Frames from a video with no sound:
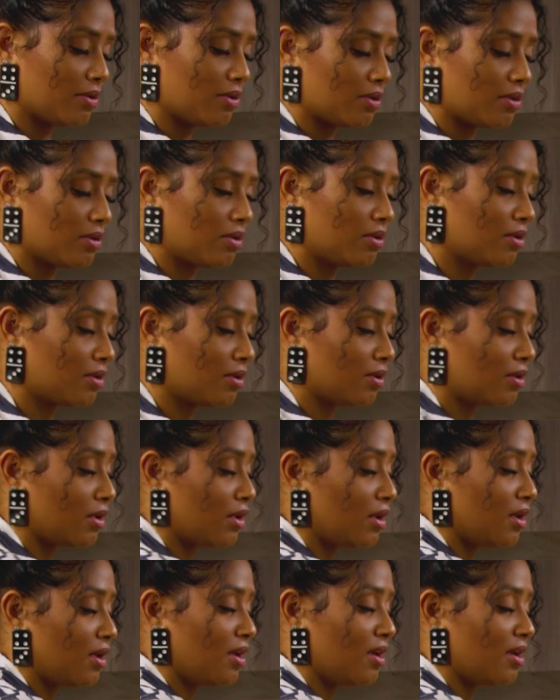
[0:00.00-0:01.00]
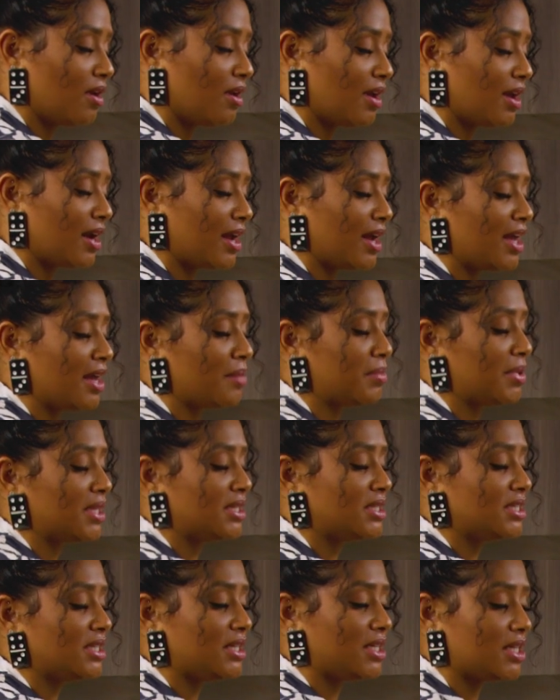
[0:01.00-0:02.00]
this garlic oil and I am
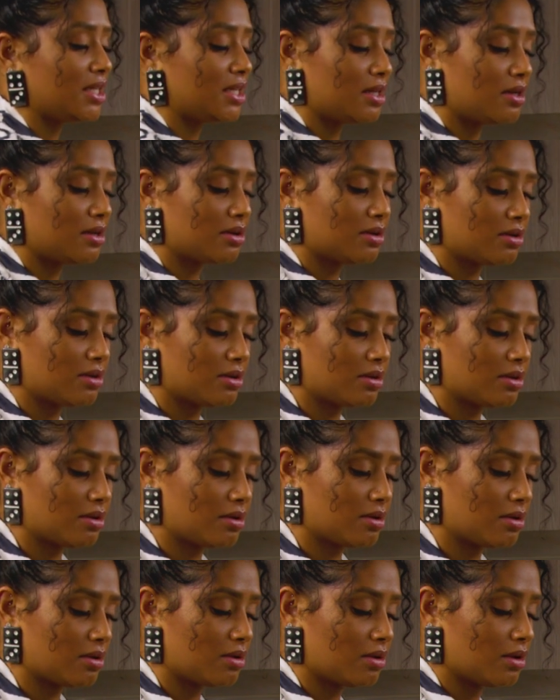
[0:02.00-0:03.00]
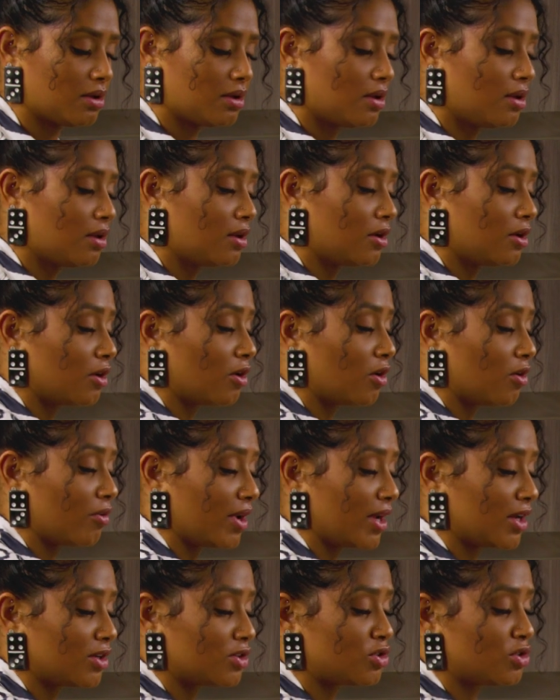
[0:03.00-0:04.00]
indeed
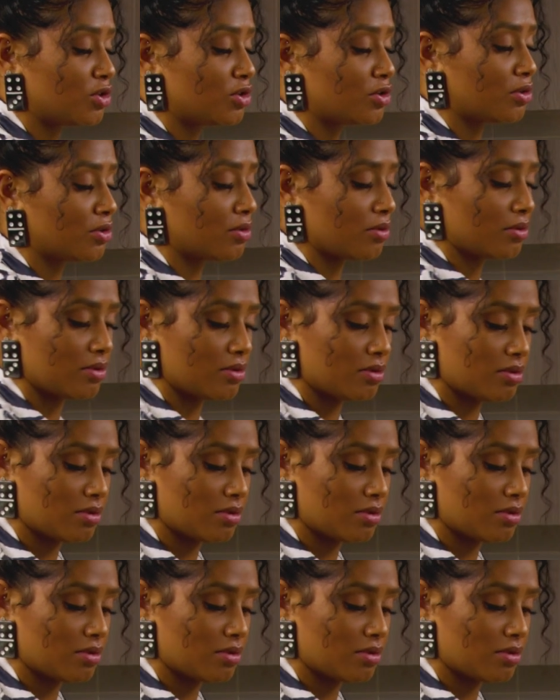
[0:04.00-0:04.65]
going to